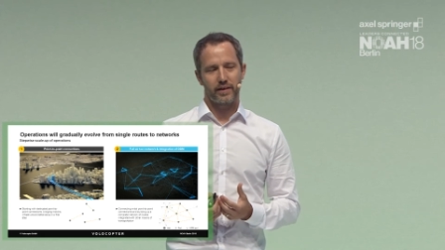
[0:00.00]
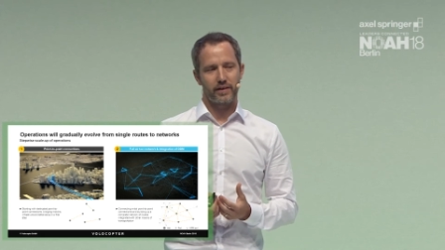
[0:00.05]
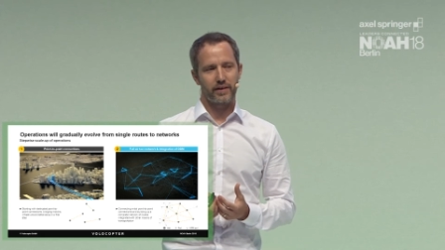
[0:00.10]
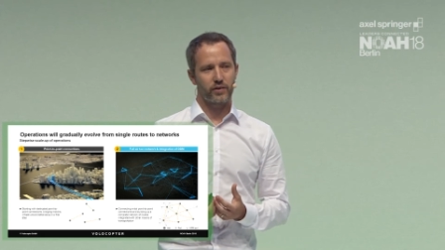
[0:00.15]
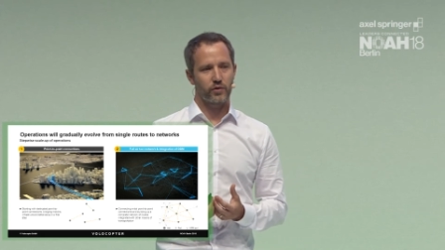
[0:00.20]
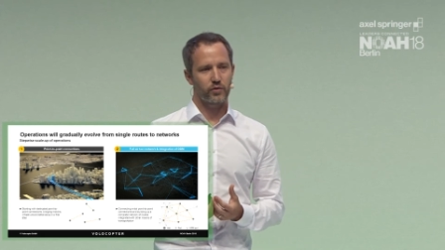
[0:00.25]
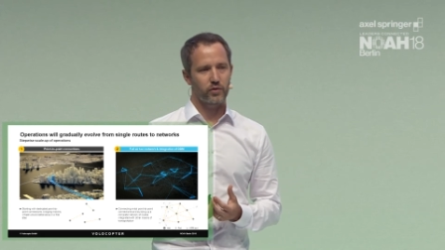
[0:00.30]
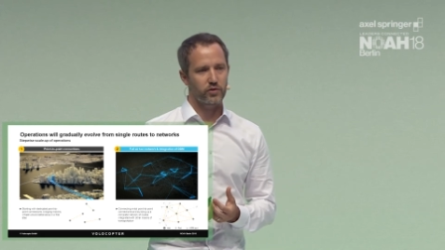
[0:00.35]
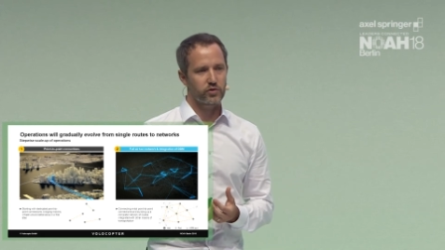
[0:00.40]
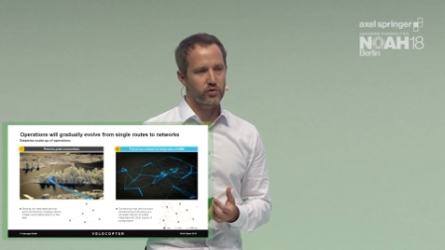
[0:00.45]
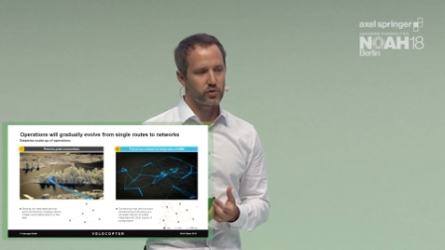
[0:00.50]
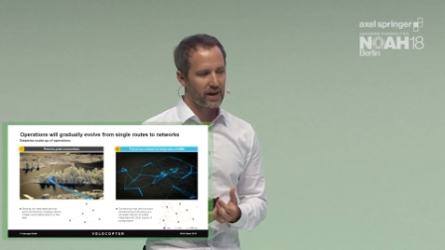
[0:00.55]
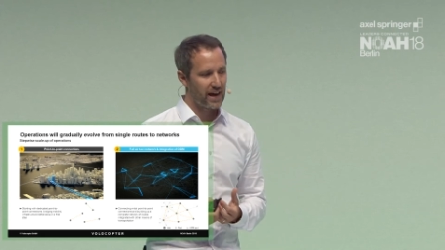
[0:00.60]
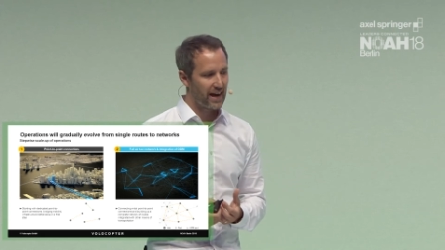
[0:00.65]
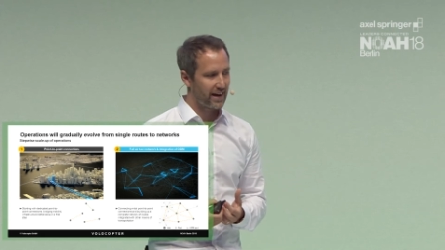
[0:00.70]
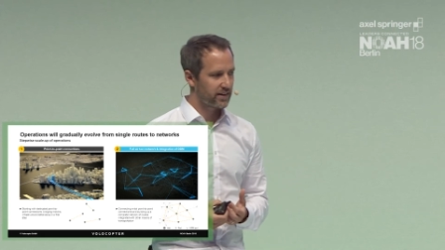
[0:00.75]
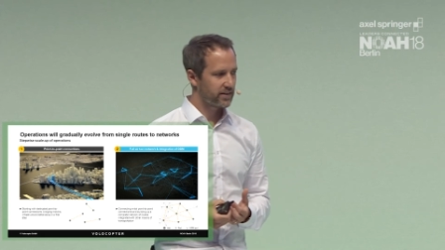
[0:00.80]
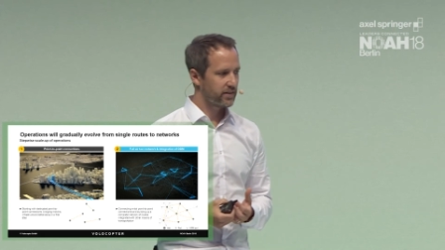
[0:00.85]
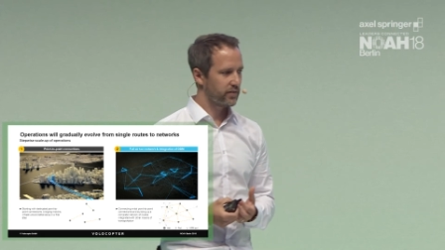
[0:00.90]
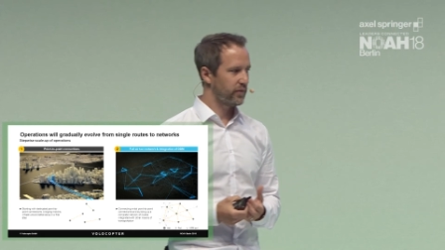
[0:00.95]
in order to
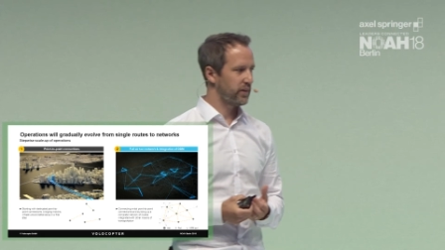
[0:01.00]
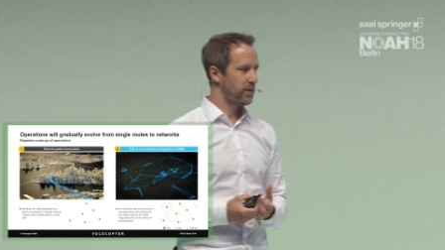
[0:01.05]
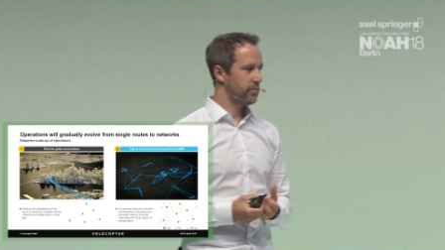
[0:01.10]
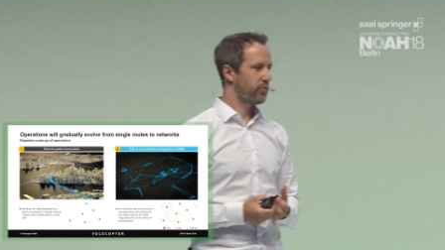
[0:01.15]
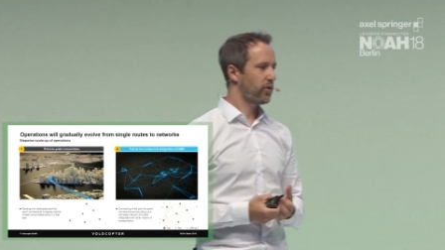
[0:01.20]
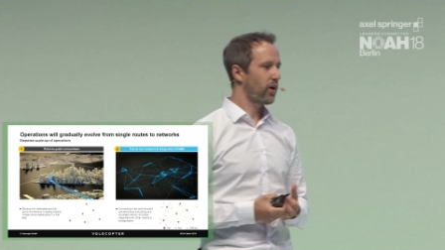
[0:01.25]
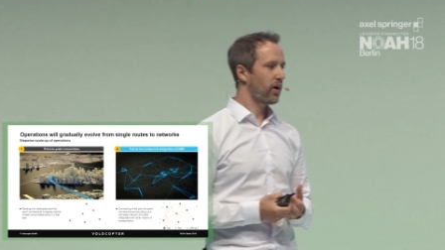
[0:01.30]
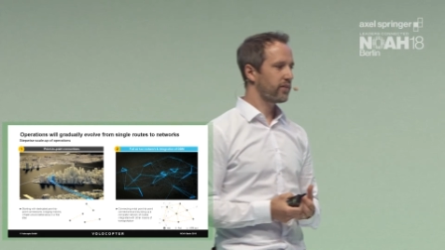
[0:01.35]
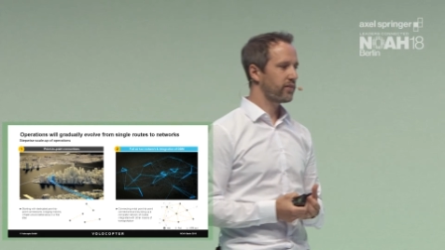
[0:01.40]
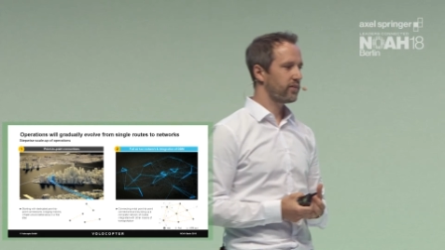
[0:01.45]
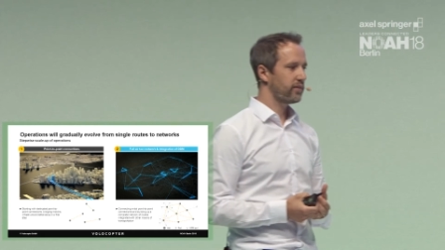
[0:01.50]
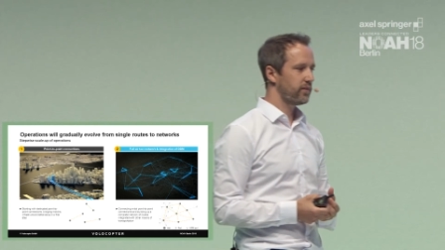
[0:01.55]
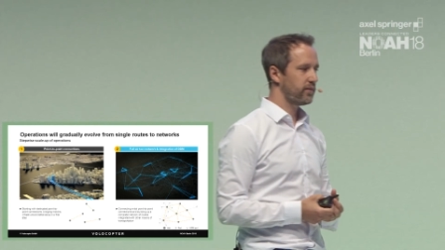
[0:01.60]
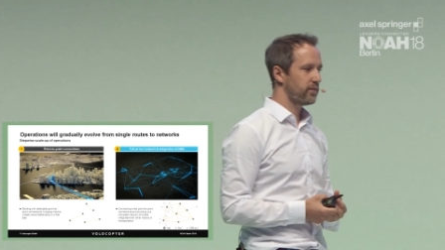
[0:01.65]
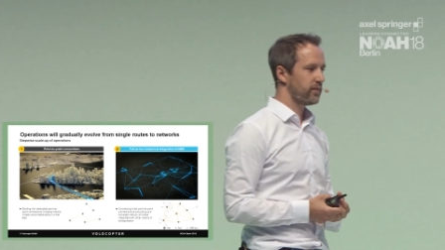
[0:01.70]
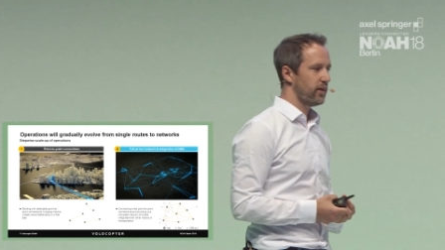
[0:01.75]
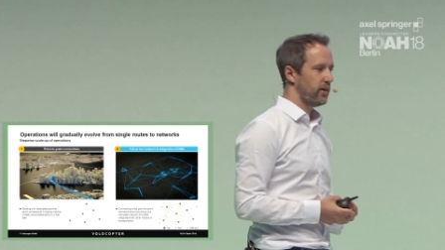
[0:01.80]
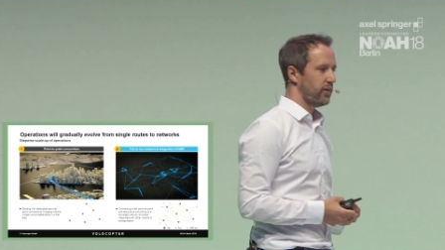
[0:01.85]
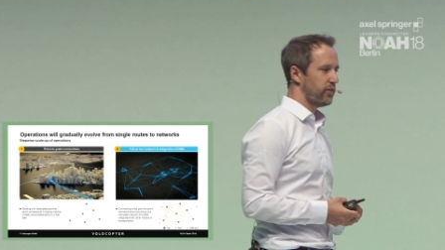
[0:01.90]
actively process